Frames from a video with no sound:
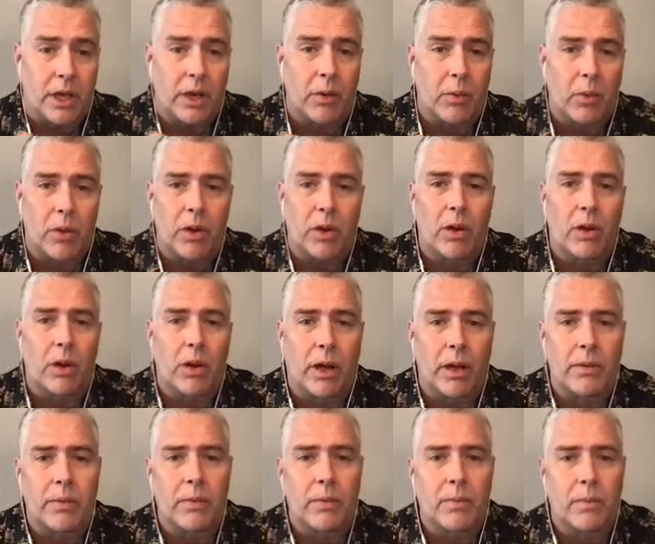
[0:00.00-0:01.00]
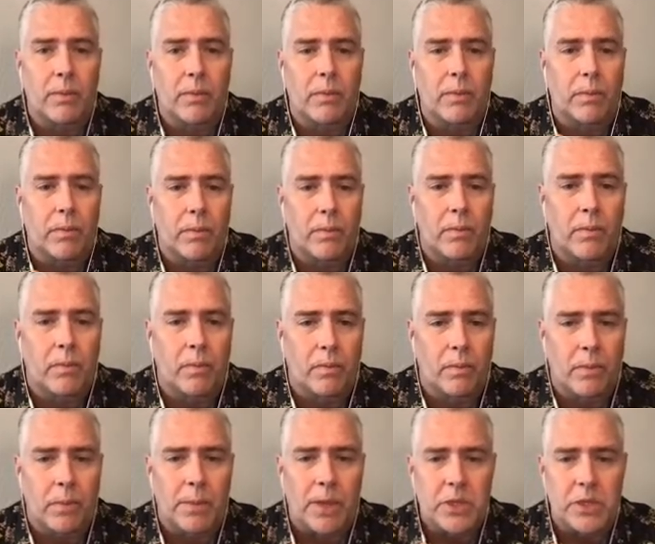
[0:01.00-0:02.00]
It is the largest
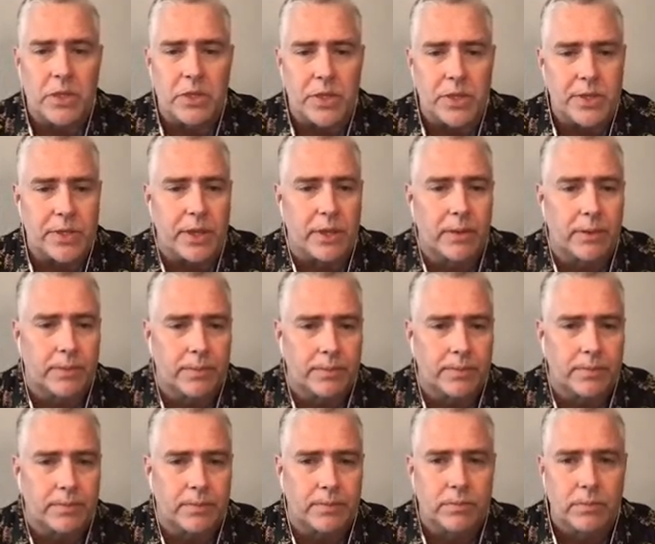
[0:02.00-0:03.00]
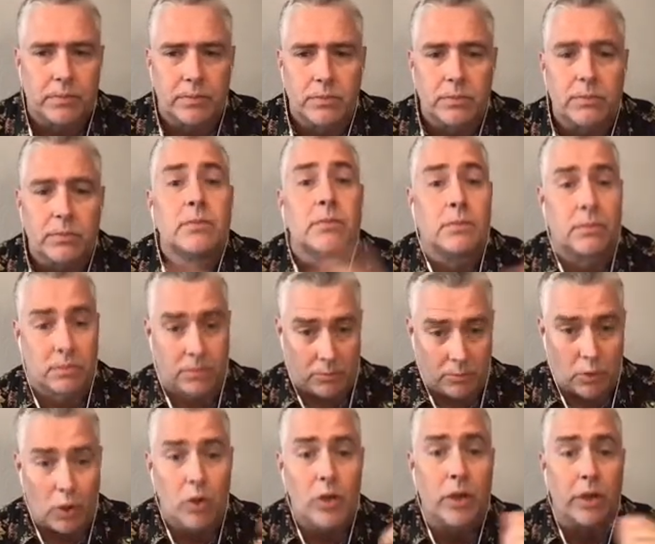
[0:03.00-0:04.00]
rat, or the largest uh, rodent.
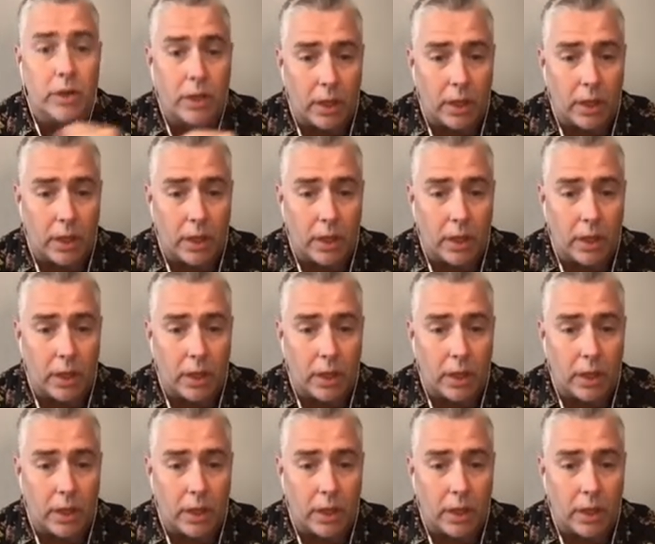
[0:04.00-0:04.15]
Right?